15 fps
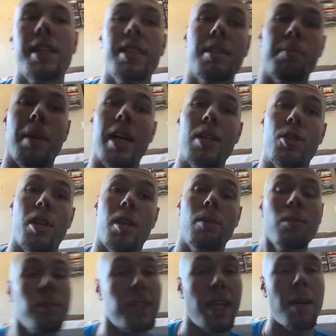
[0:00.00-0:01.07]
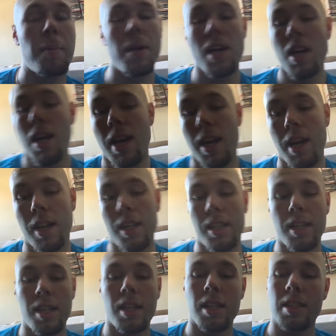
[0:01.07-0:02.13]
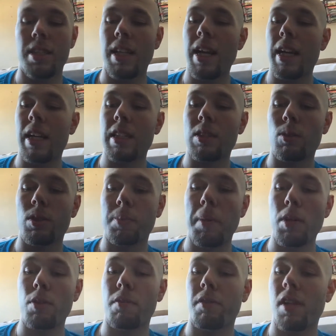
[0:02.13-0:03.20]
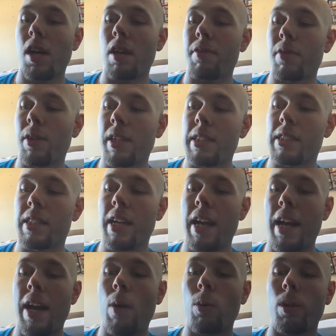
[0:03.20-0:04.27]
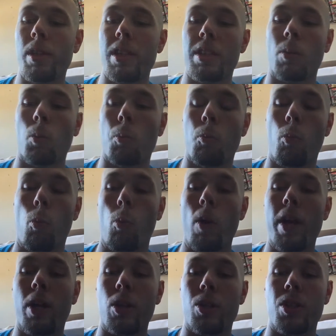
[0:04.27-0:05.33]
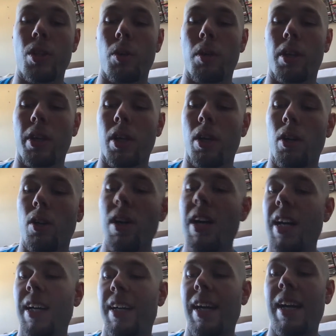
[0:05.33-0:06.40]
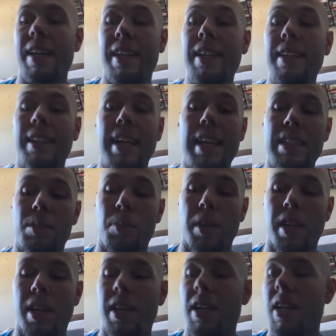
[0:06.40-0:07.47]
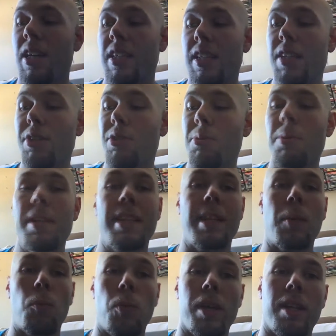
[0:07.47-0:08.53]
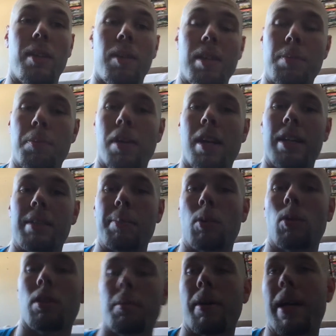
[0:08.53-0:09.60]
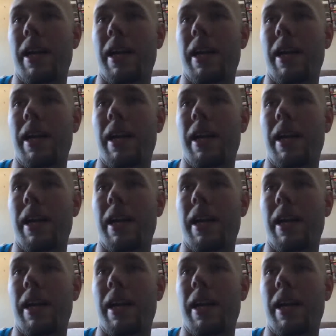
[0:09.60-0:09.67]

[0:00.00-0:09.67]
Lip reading: is my channel. Yep. And today I got a little special vlog for you guys today. I ordered this a week or so ago. Got it in last week. Didn't do anything with this product I'm holding in my